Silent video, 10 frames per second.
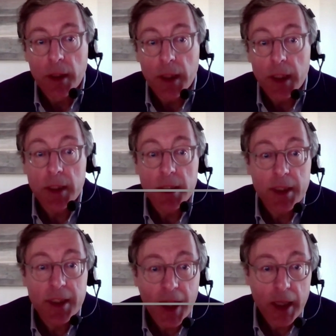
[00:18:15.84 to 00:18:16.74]
It is
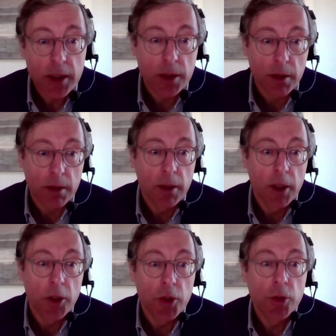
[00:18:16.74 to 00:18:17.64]
essential
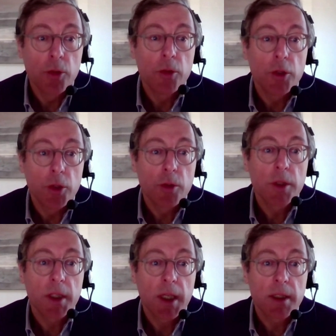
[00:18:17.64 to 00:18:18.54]
new
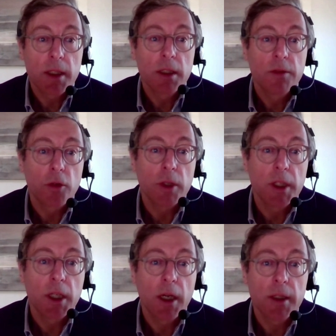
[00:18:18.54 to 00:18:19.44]
use cases for
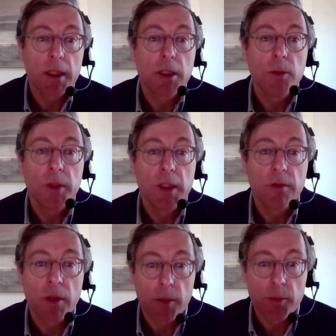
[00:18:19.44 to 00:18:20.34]
eCodecs to be
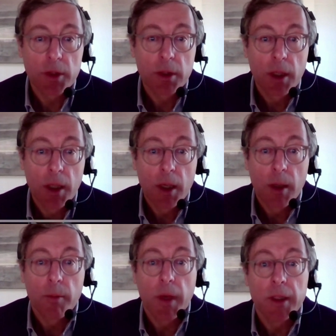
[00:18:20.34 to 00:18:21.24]
developed.
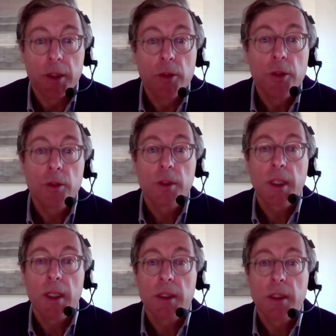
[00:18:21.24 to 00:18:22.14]
By new use
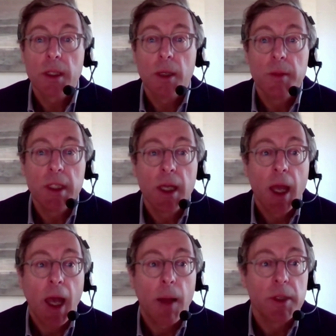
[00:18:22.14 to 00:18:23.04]
cases, I mean
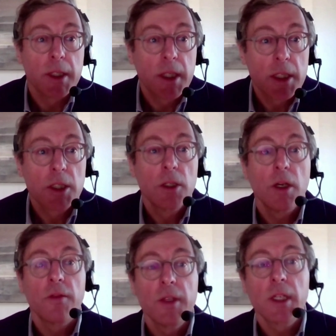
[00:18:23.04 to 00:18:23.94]
application
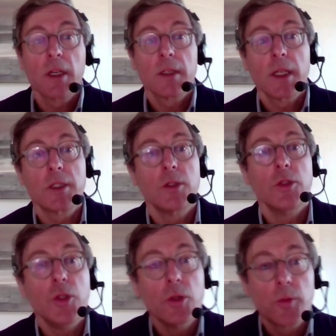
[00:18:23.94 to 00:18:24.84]
of eCodecs to
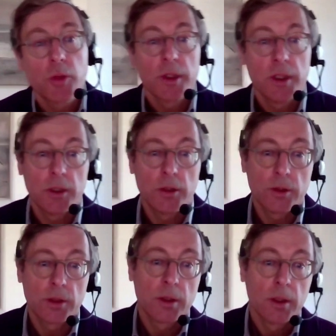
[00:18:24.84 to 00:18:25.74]
new
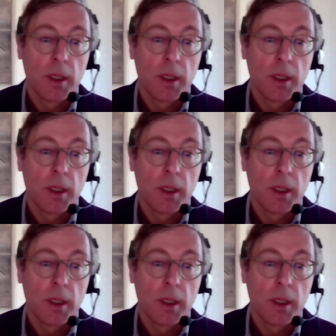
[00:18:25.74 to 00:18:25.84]
procedures.